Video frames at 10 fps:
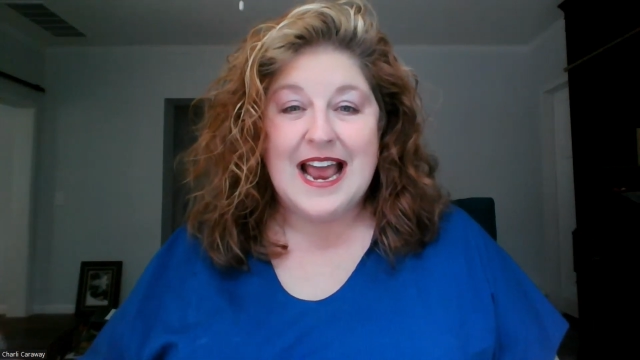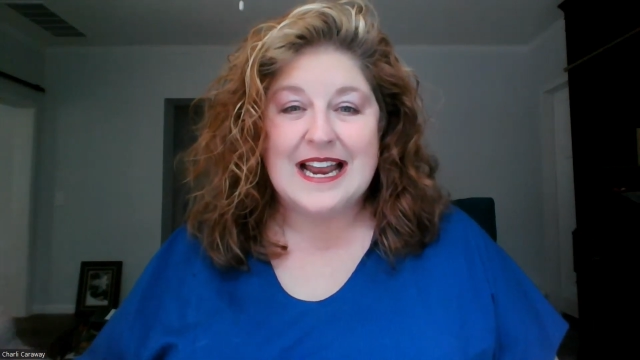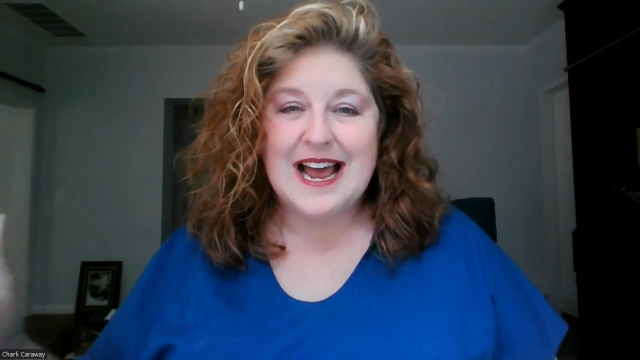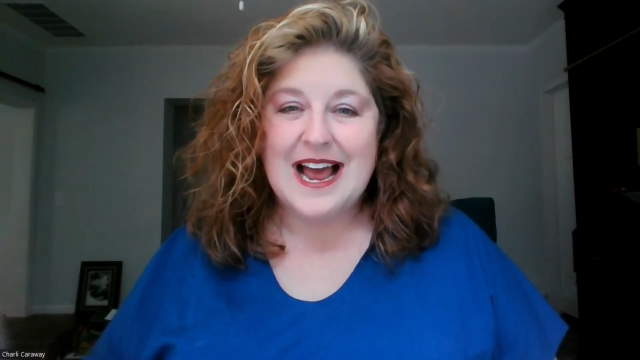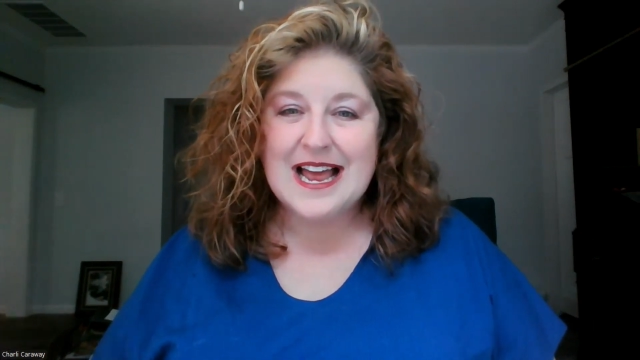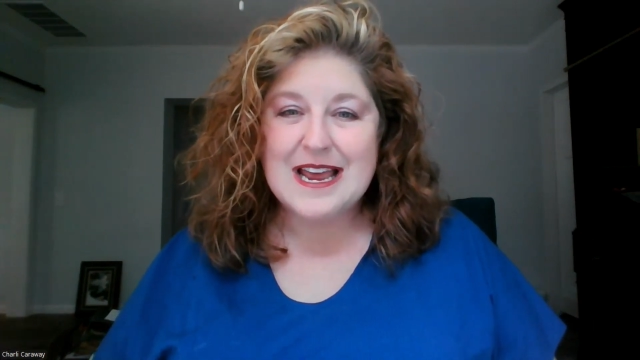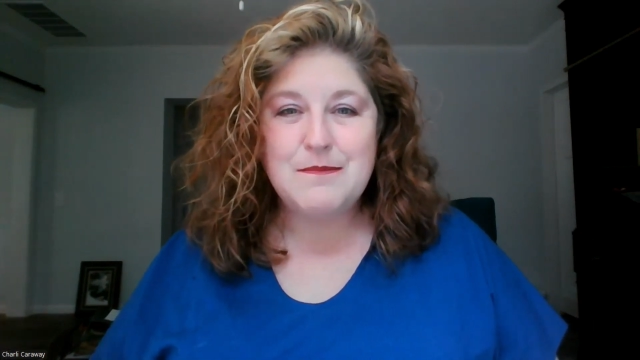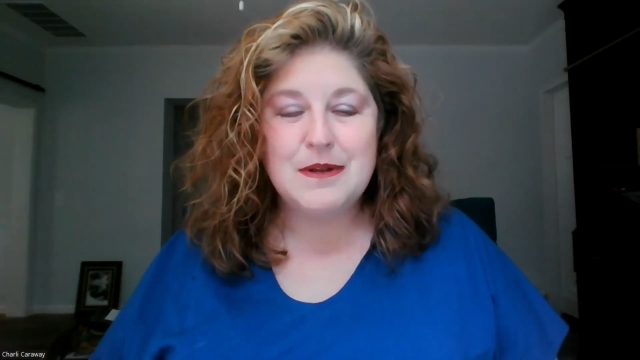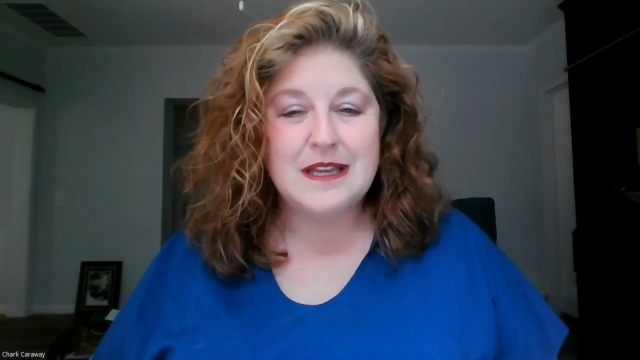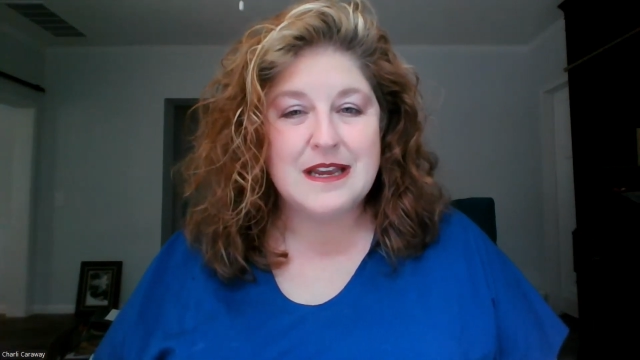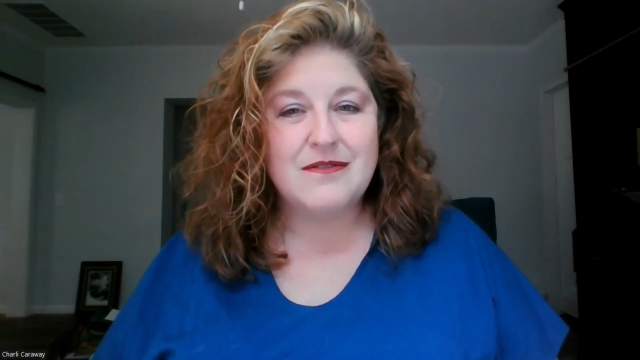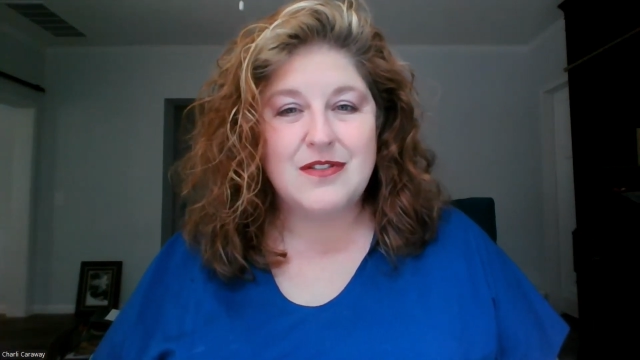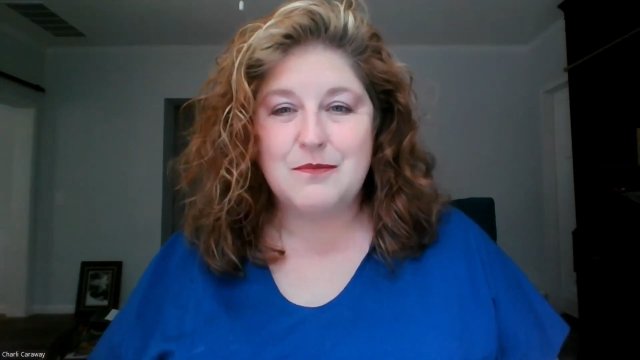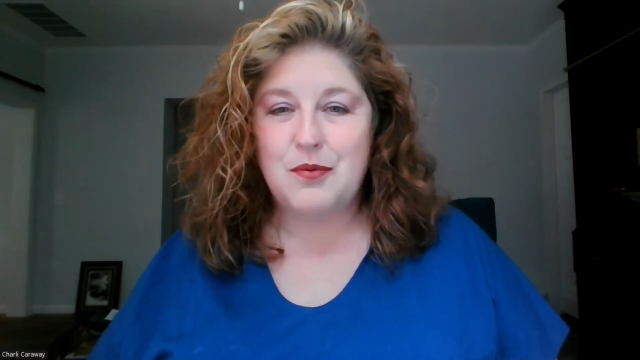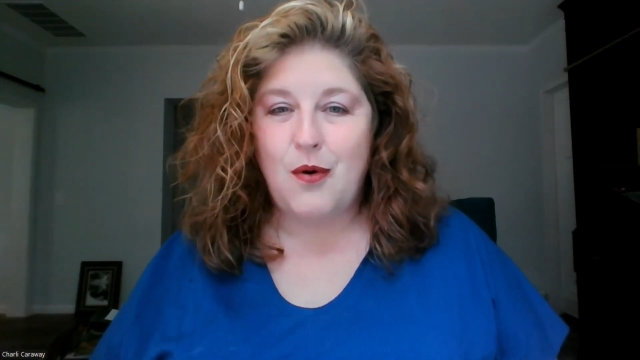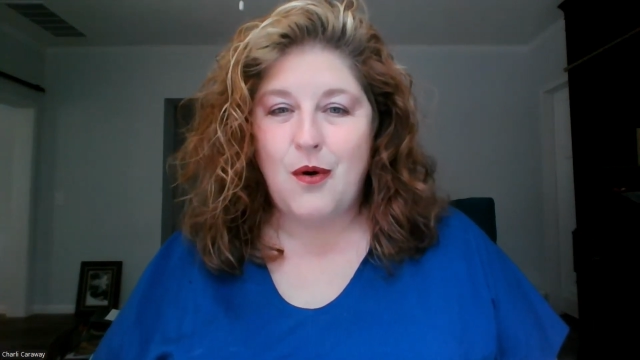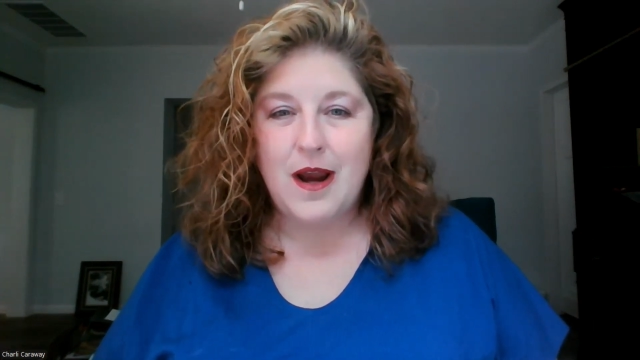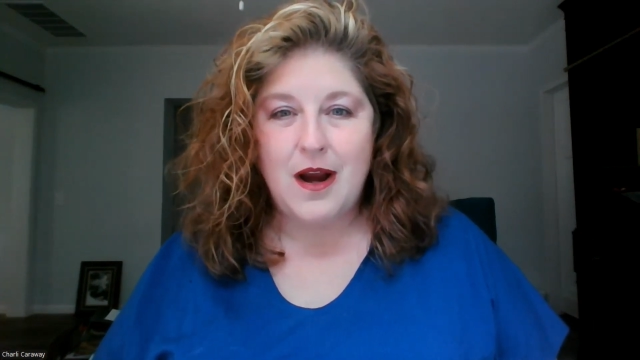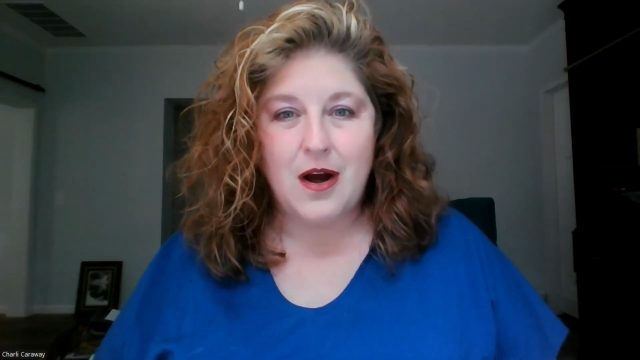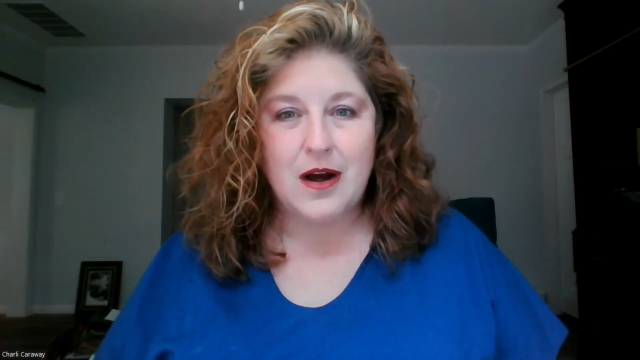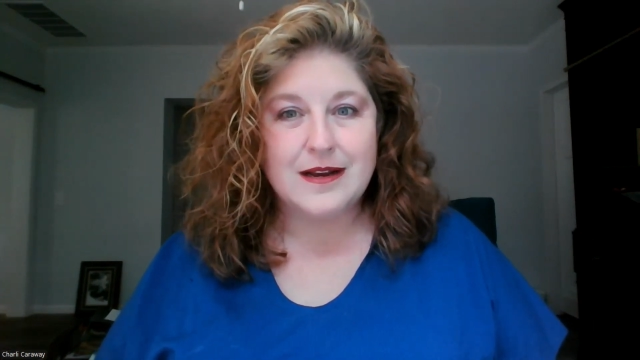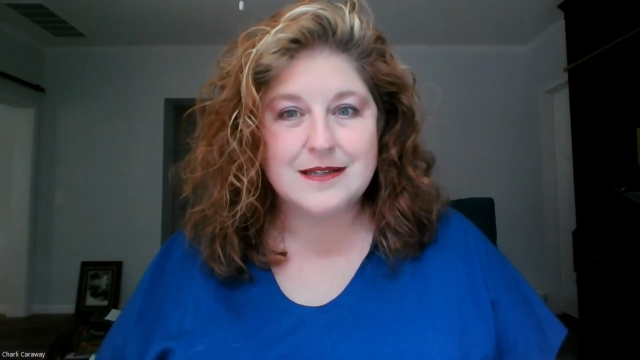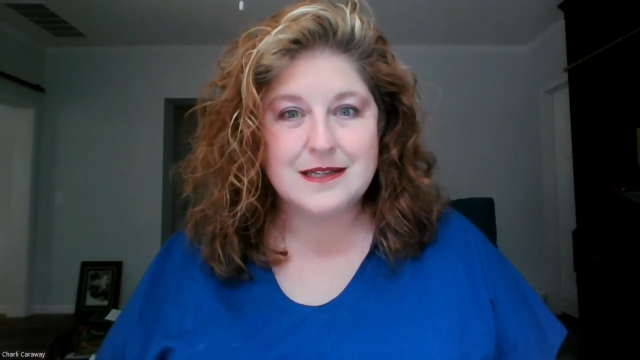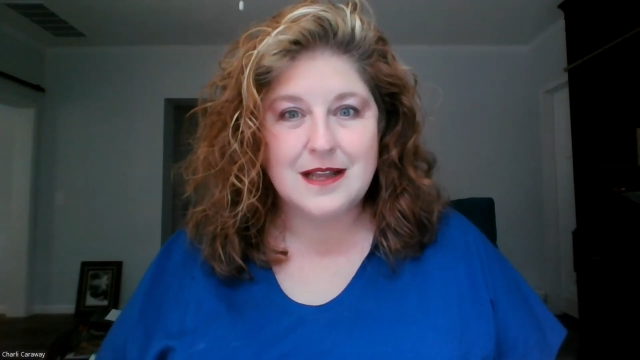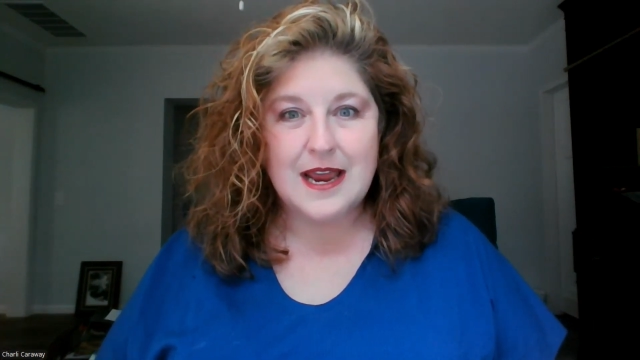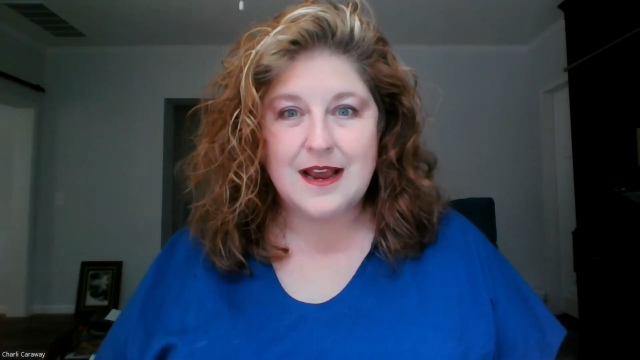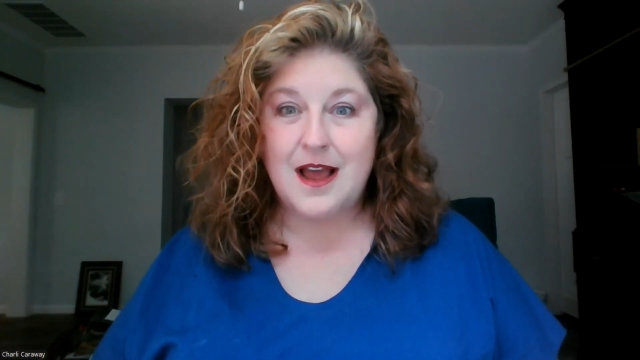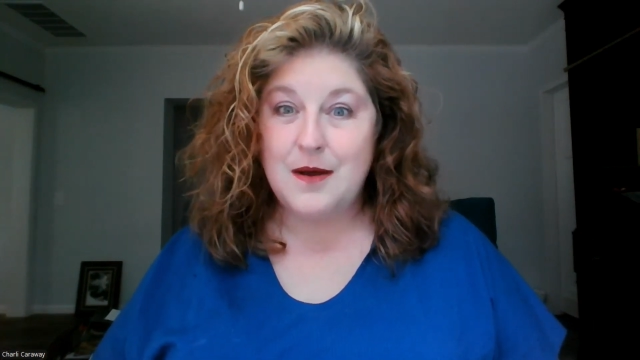And I believe that prayer is like